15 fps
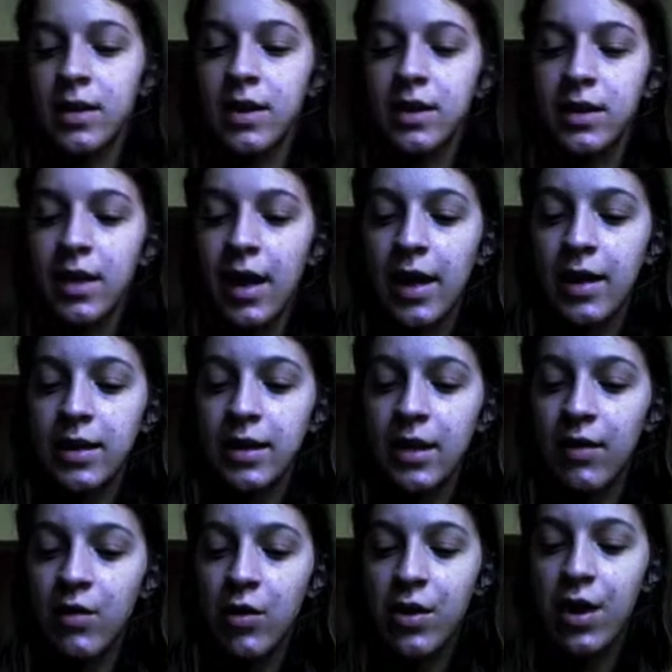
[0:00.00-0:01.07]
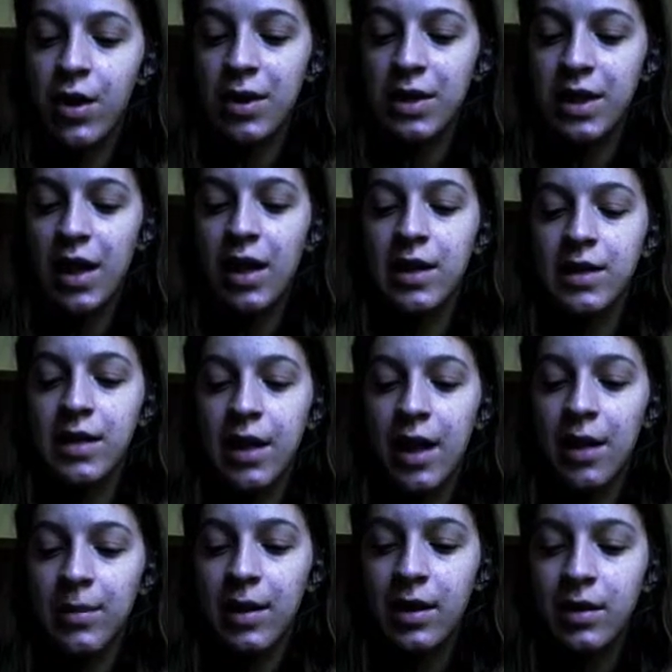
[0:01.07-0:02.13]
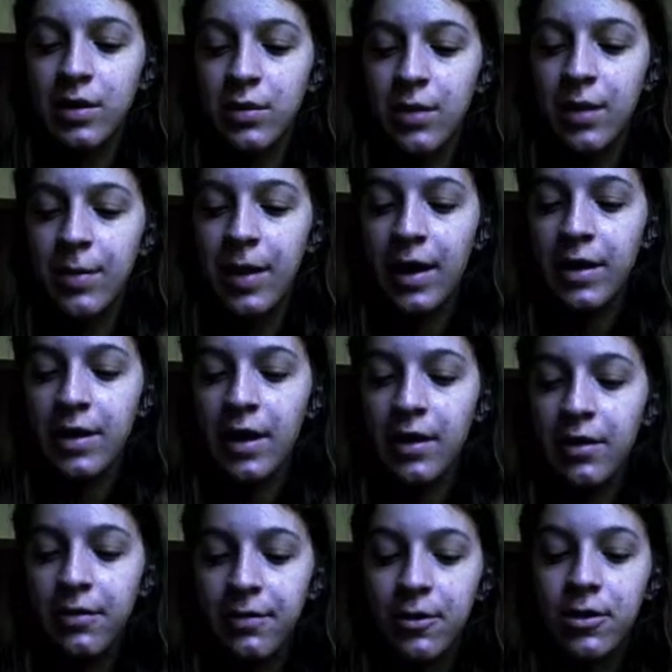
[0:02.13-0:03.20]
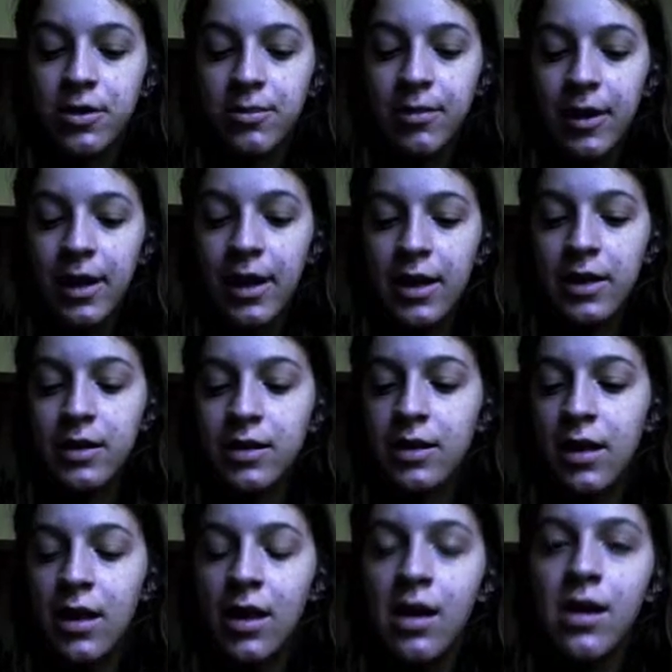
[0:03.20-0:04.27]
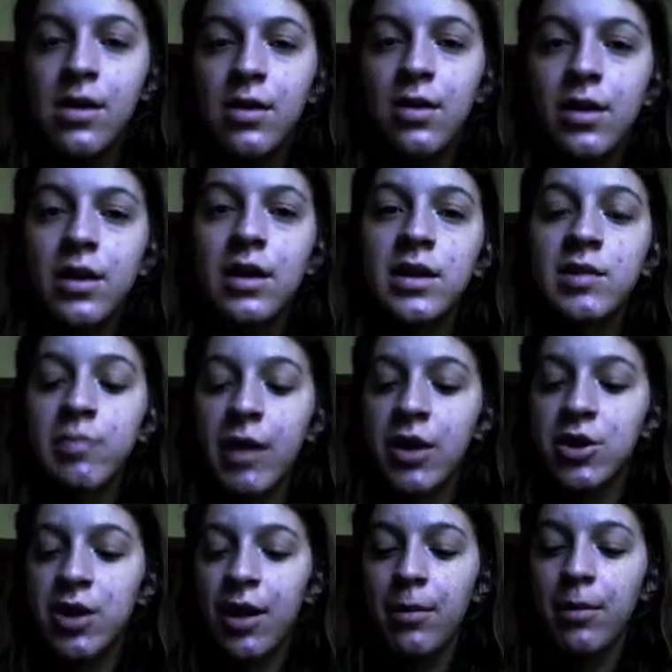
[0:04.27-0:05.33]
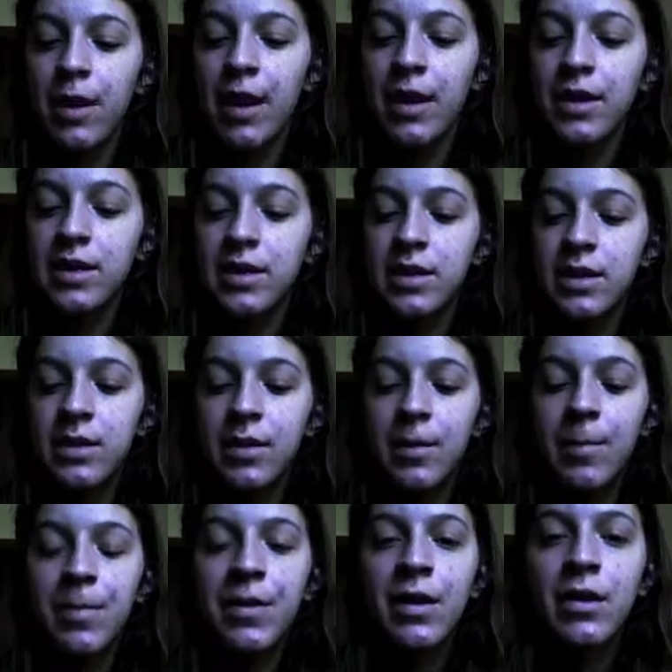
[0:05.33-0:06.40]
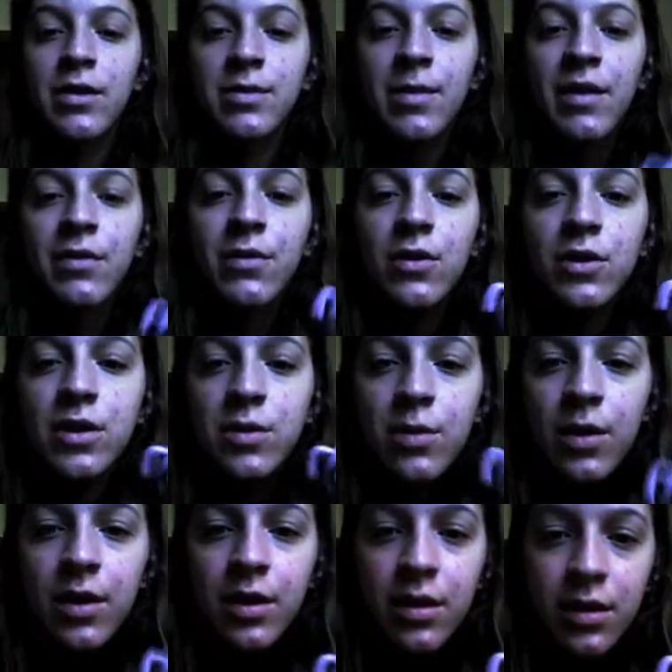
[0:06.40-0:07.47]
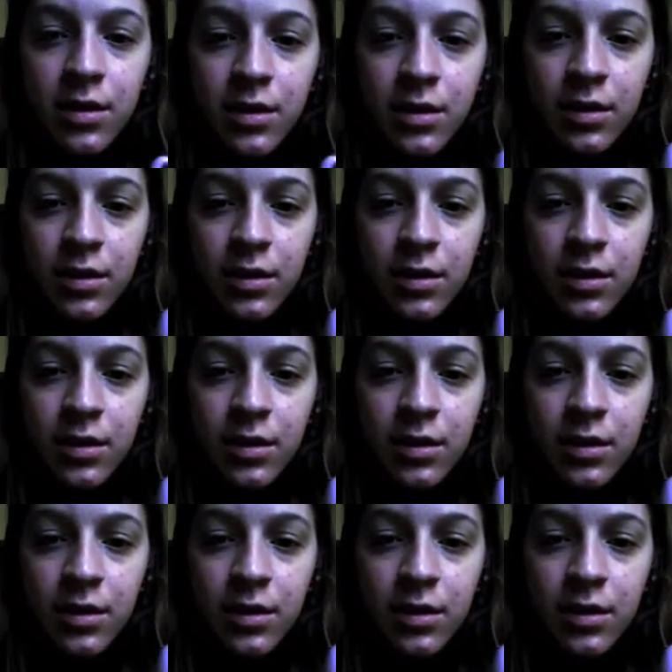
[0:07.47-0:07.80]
these guys, even though they aren't dolls, they got me into repainting in the first place. They're Littlest Pet Shop pets. Here's my first one.